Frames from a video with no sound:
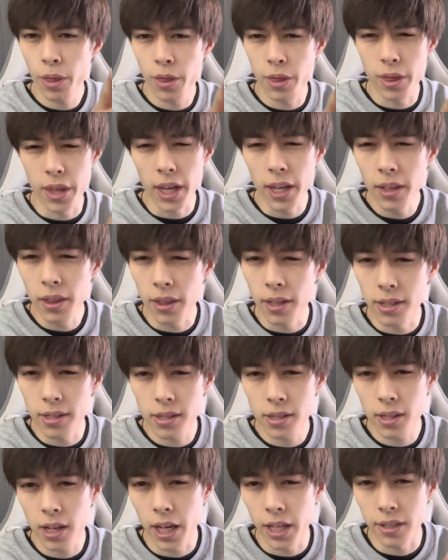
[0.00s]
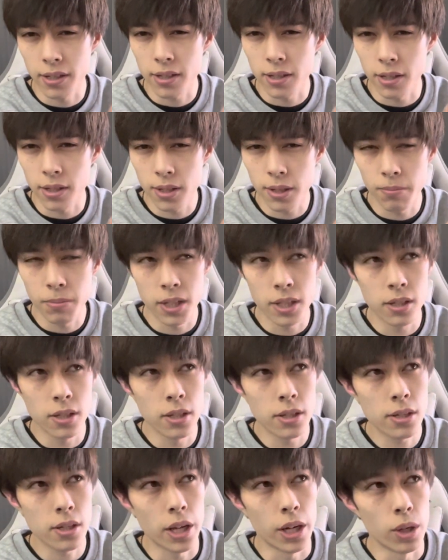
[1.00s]
think this kind of system
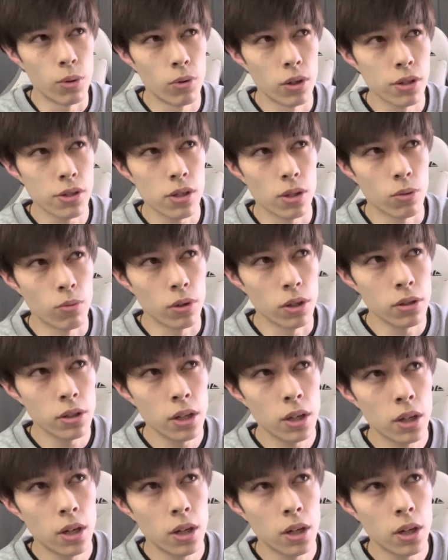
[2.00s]
exists anywhere else in the world.